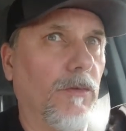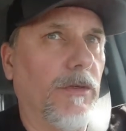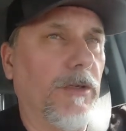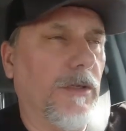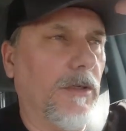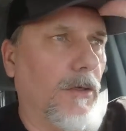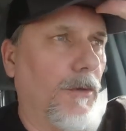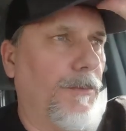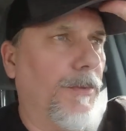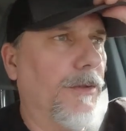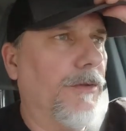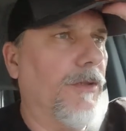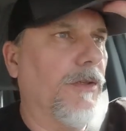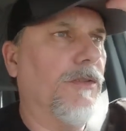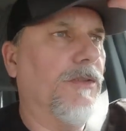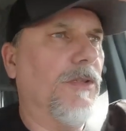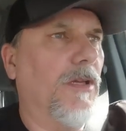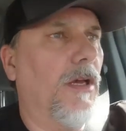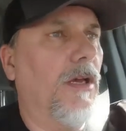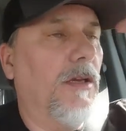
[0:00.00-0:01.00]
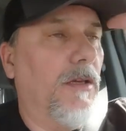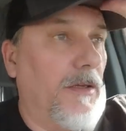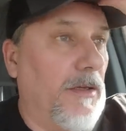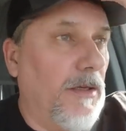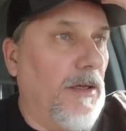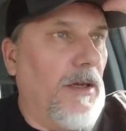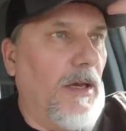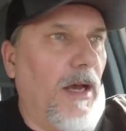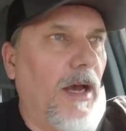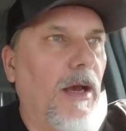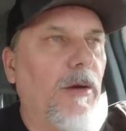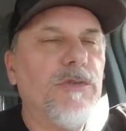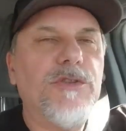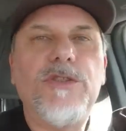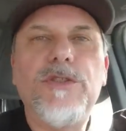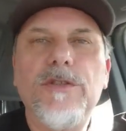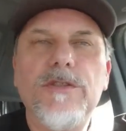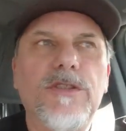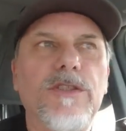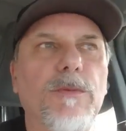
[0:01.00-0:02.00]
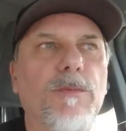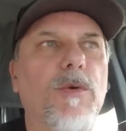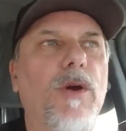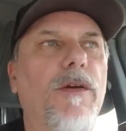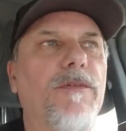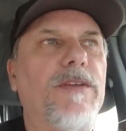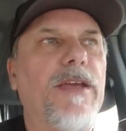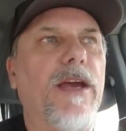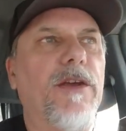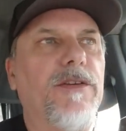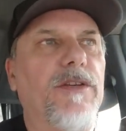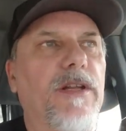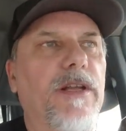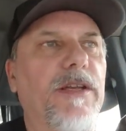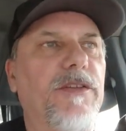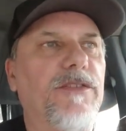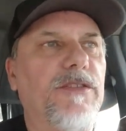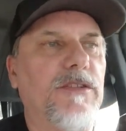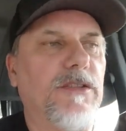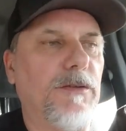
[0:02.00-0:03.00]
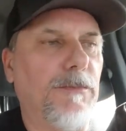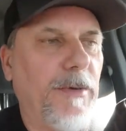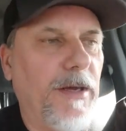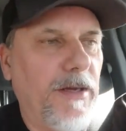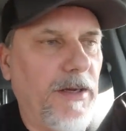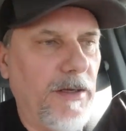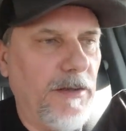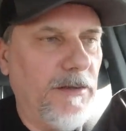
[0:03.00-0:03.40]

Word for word: We're going to go put this. Uh, I was doing some rough calculations in my